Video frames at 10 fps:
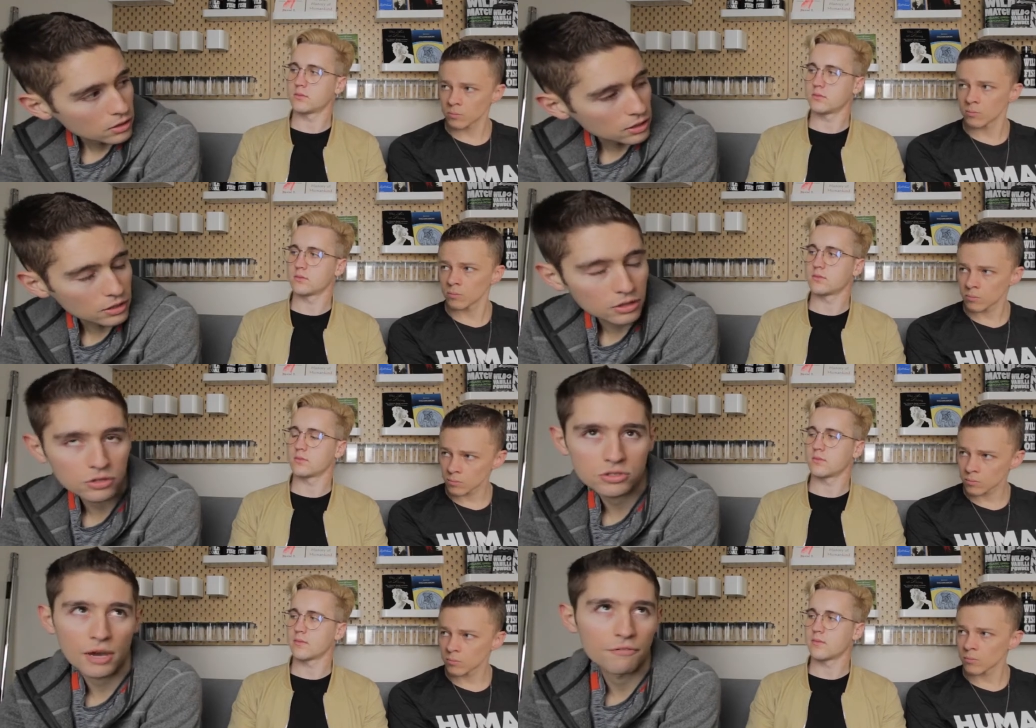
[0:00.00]
Speaker 1: And
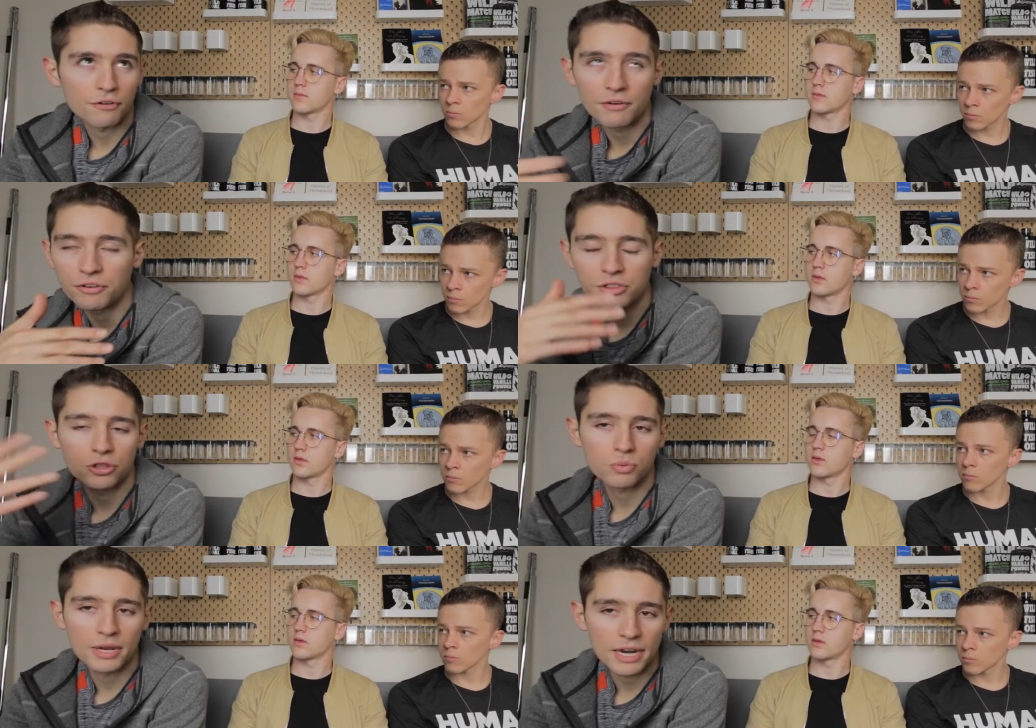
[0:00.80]
there's I, f- I forget the
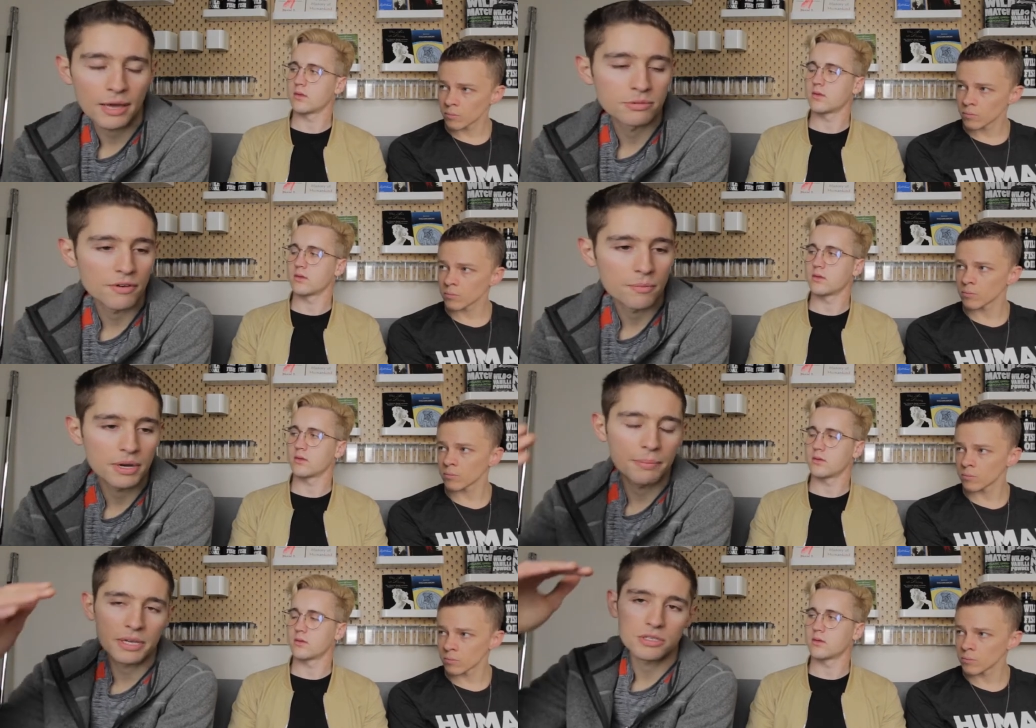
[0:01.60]
three names of it, but
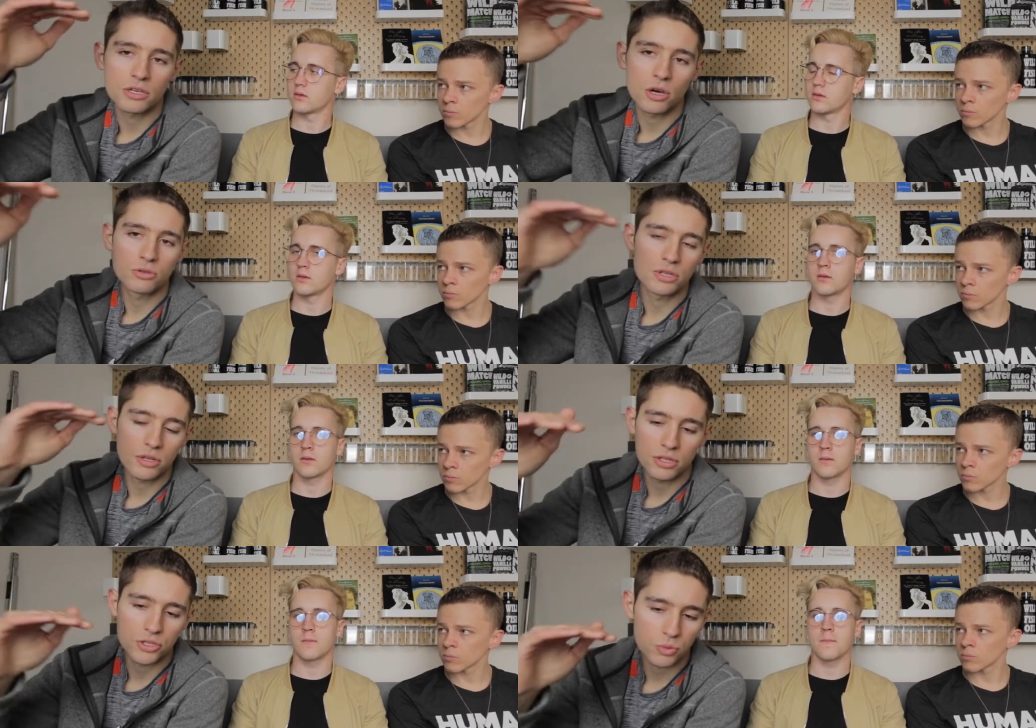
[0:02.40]
he basically goes
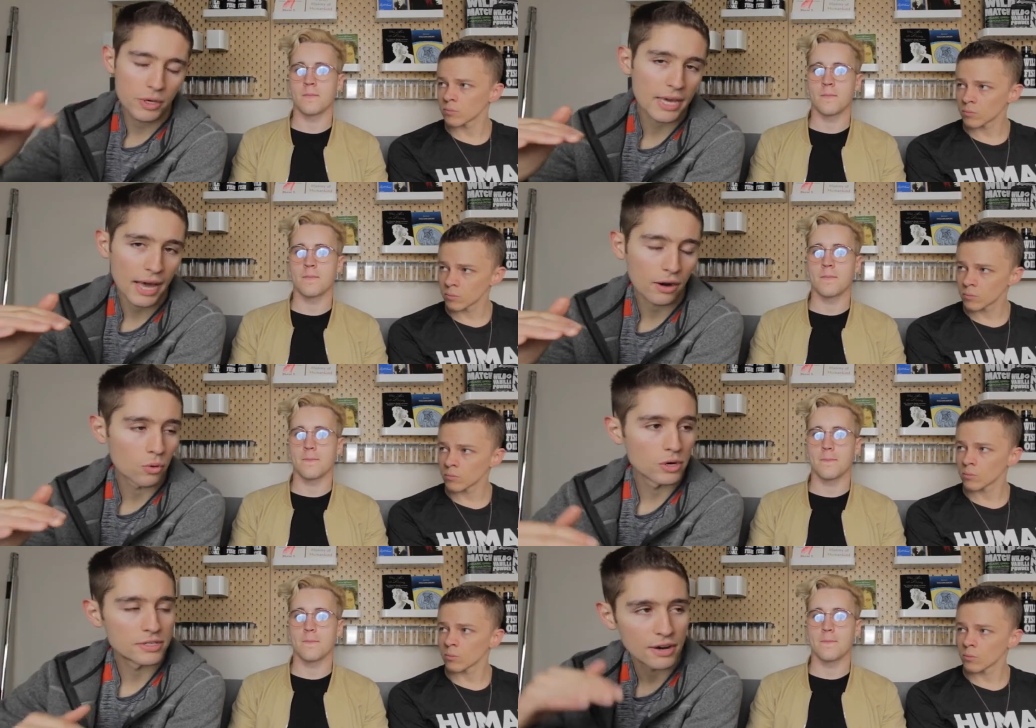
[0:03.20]
into these three
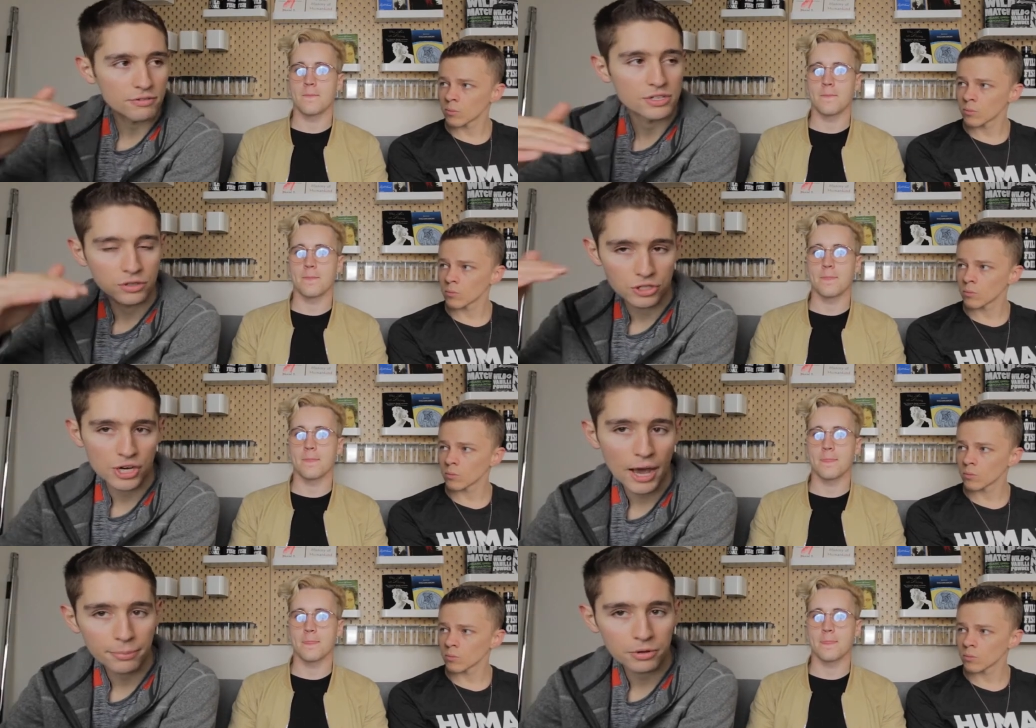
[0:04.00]
categories in every single
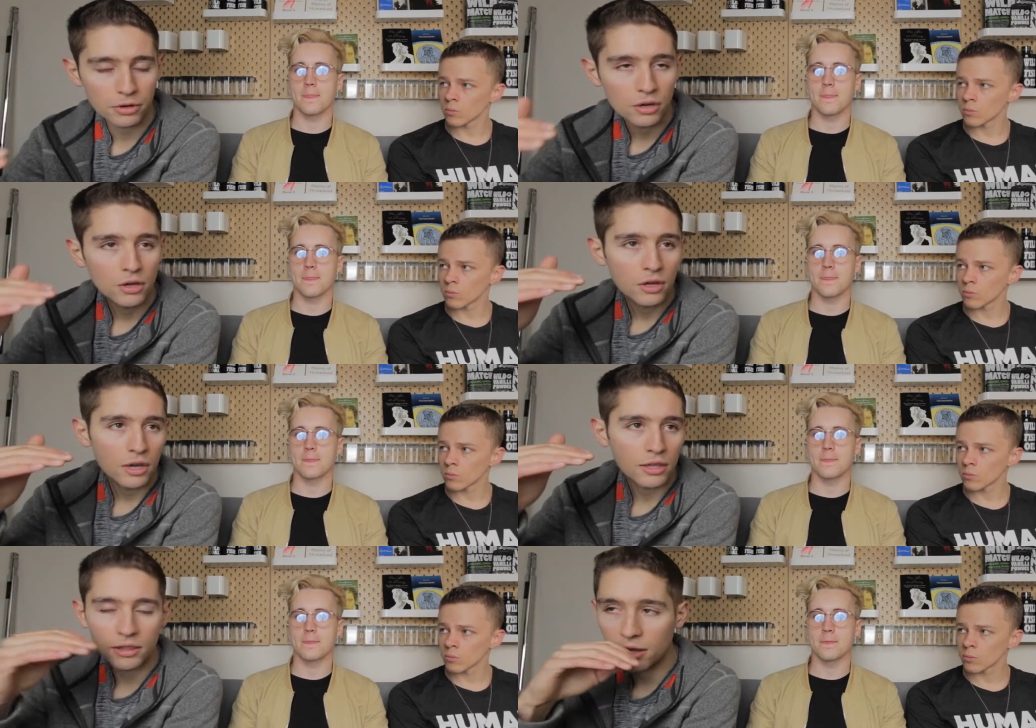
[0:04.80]
chapter,
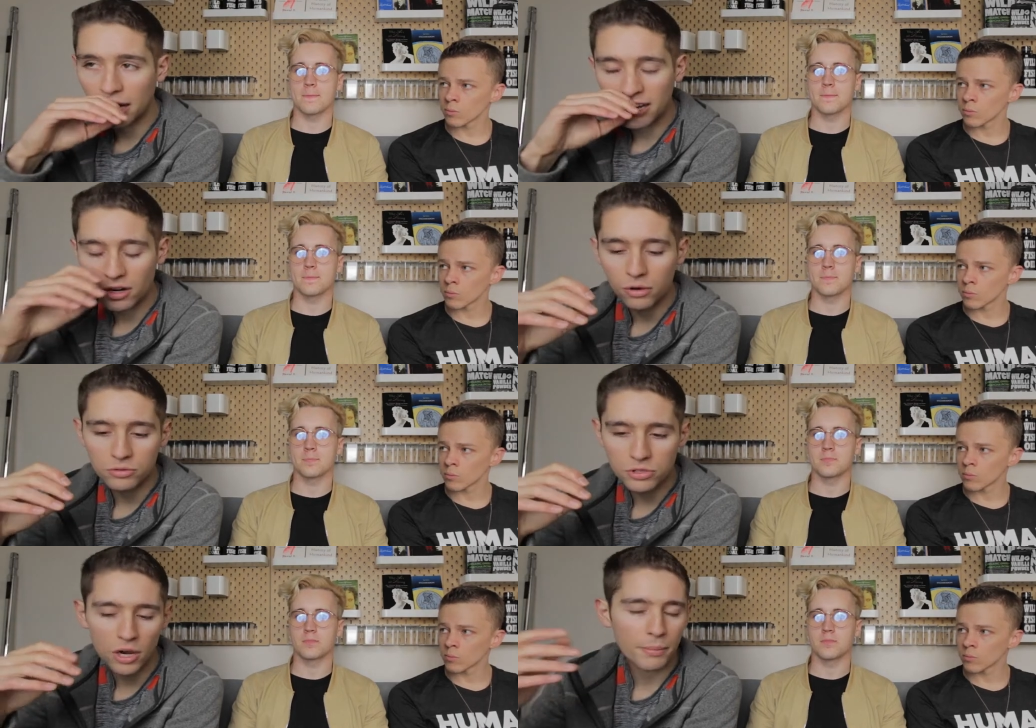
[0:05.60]
and like you
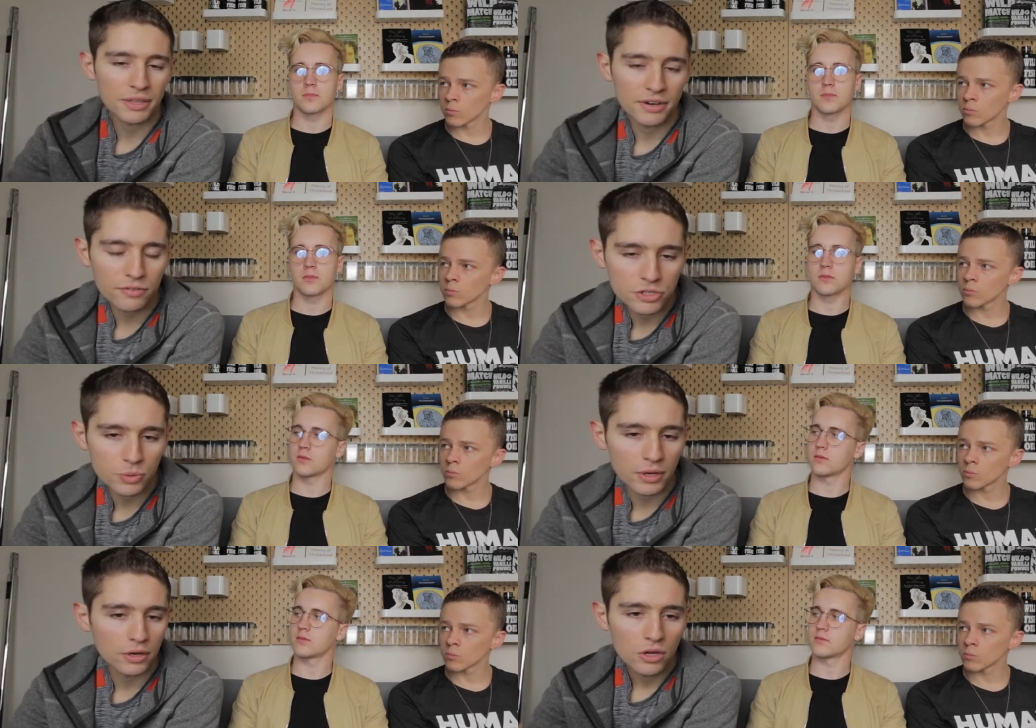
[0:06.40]
know talking about the difference
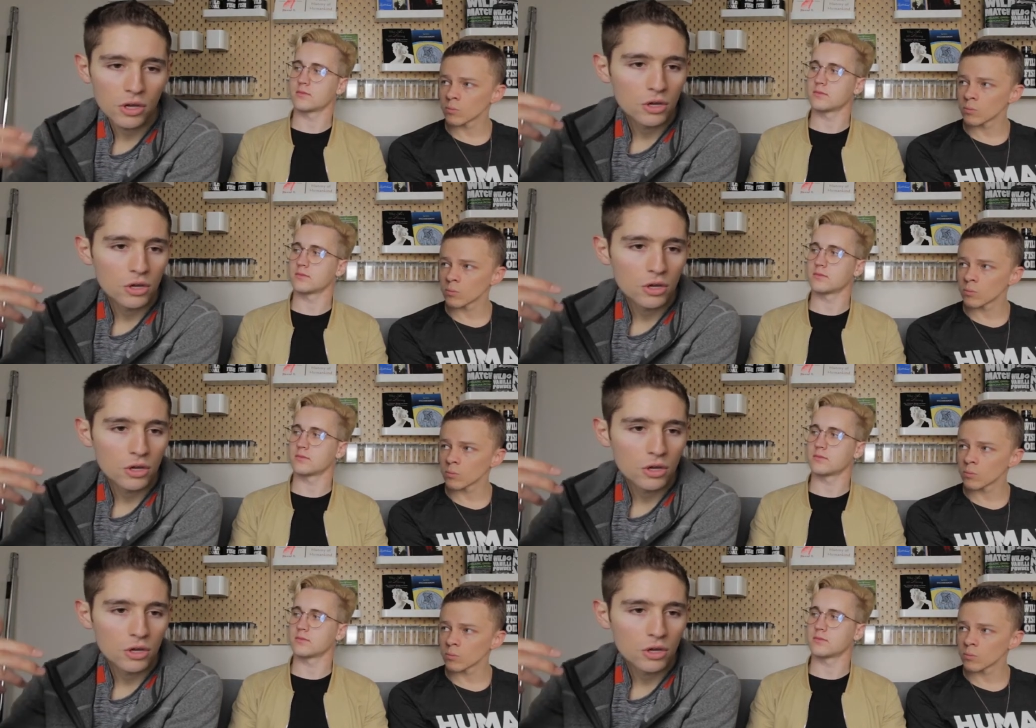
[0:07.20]
between